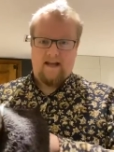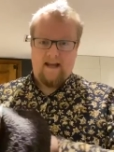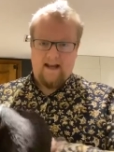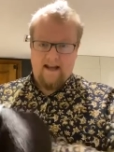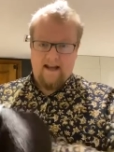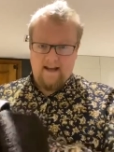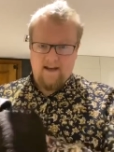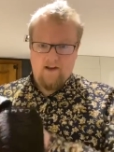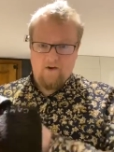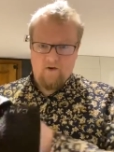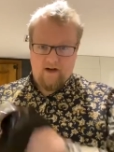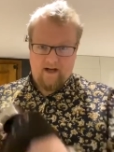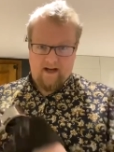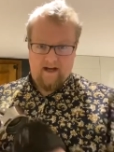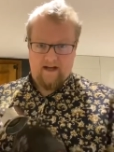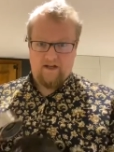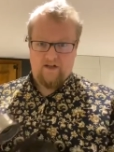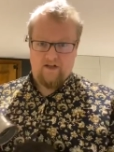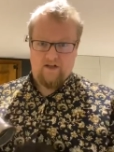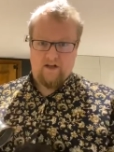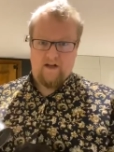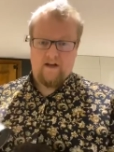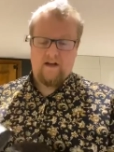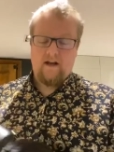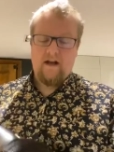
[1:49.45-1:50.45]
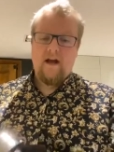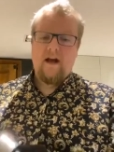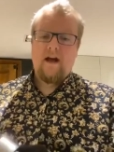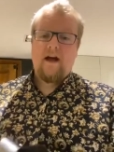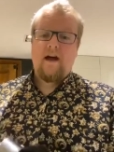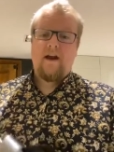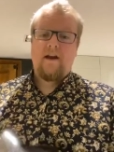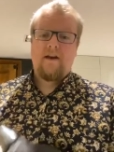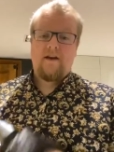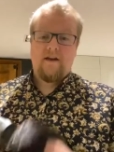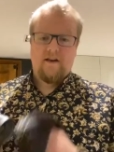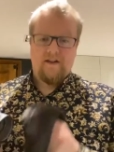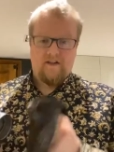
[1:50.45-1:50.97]
in your kitchen,
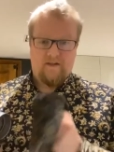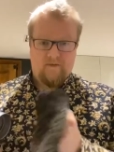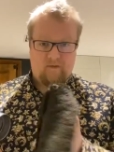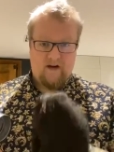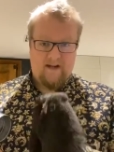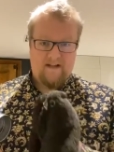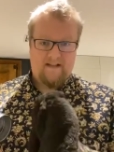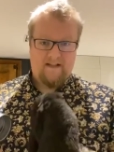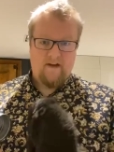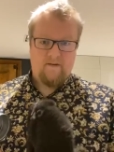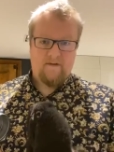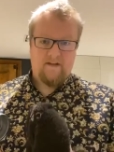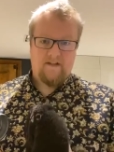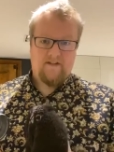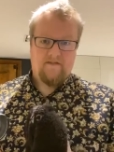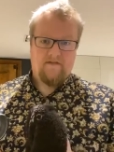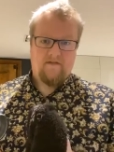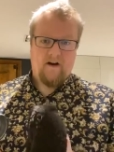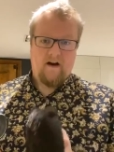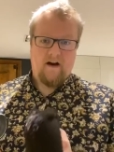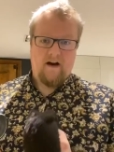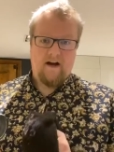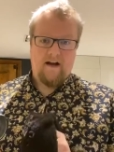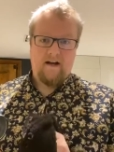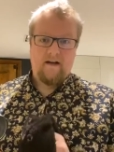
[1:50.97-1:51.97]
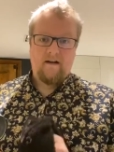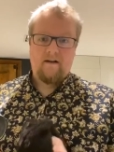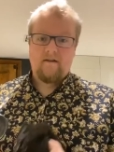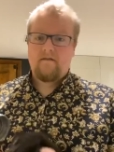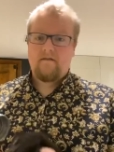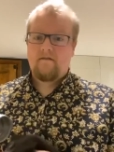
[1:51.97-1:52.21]
Nespresso is fine.